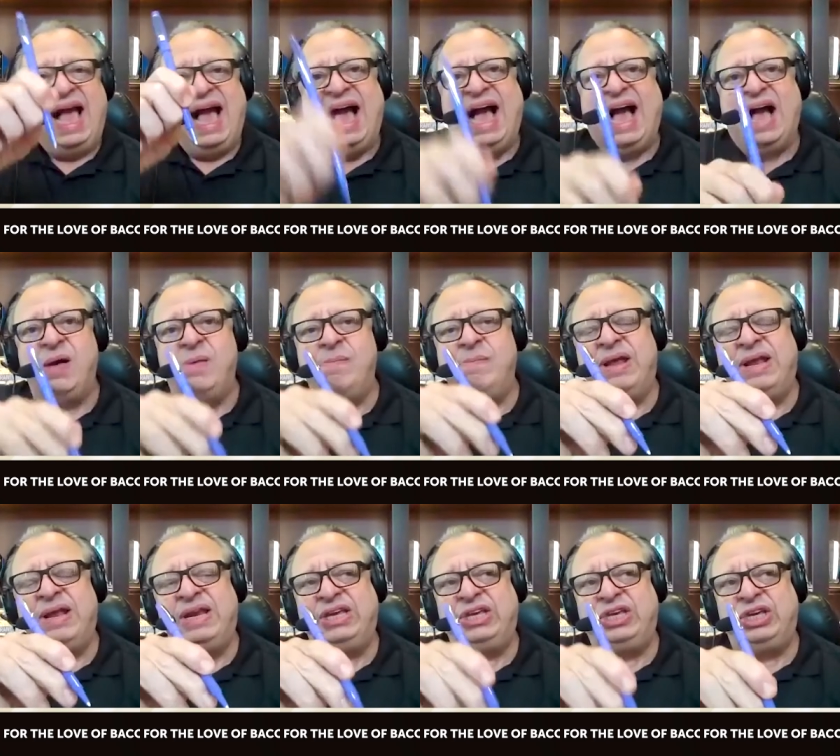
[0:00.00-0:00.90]
how
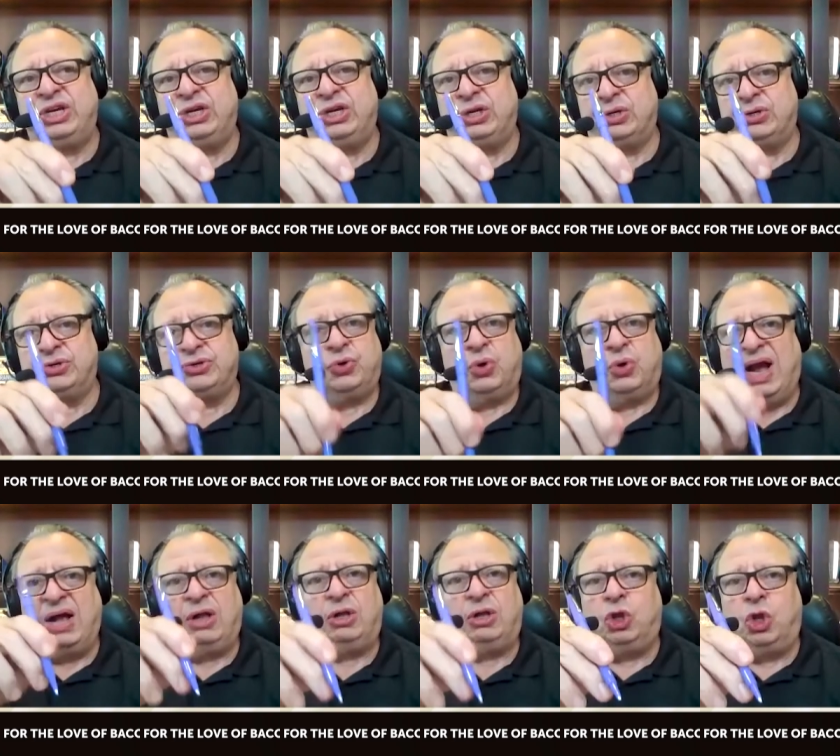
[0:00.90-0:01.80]
many years or
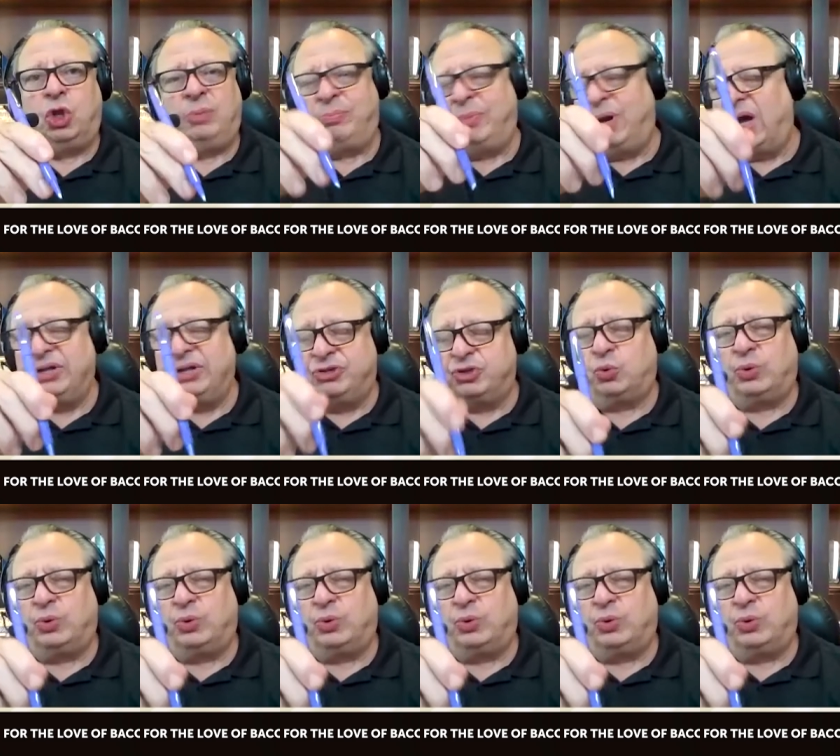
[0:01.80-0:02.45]
how months or